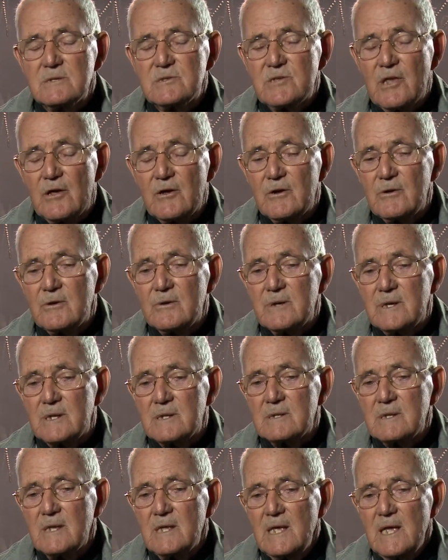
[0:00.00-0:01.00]
so
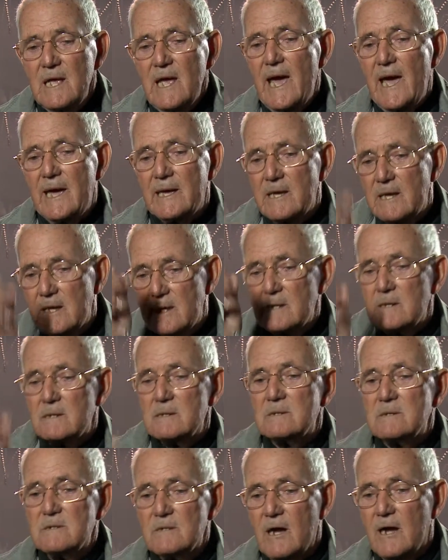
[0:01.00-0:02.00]
in
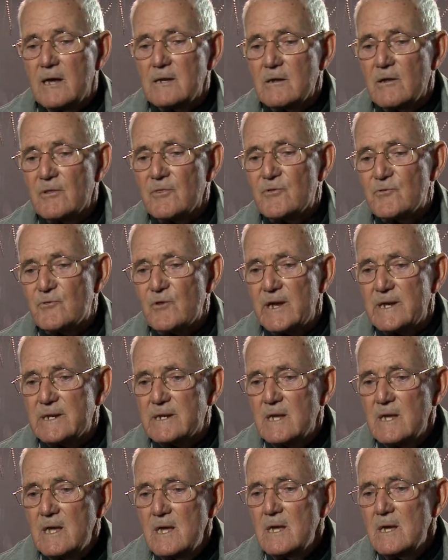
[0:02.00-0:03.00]
hanging nylon
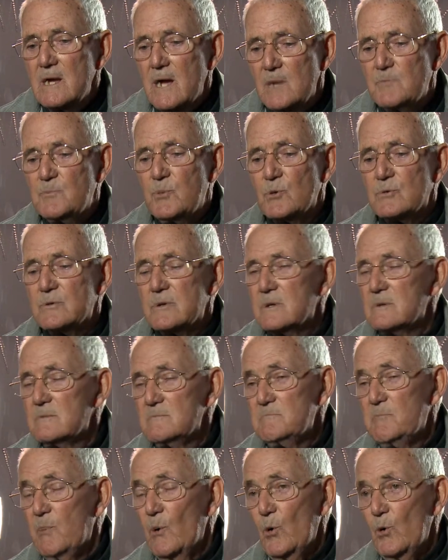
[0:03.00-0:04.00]
thread I put
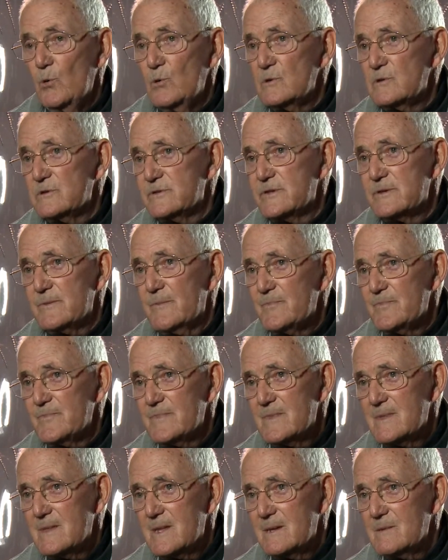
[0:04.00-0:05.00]
balls,
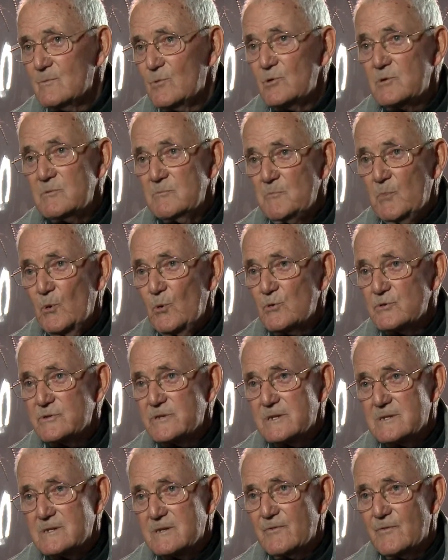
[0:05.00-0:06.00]
wooden
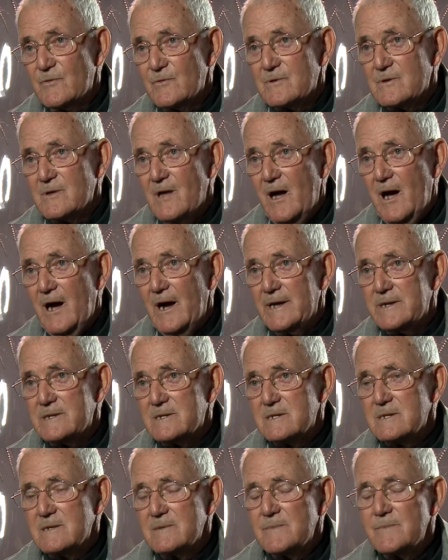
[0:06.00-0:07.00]
balls at different
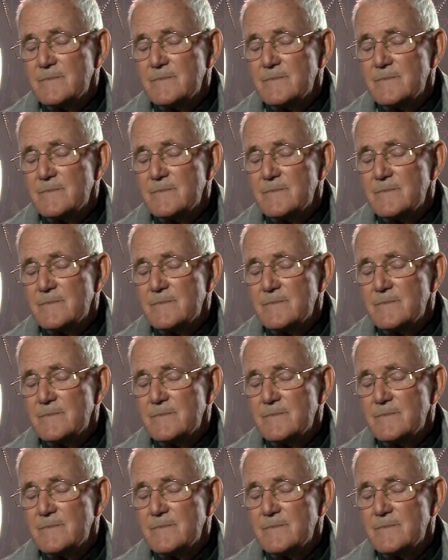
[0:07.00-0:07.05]
height.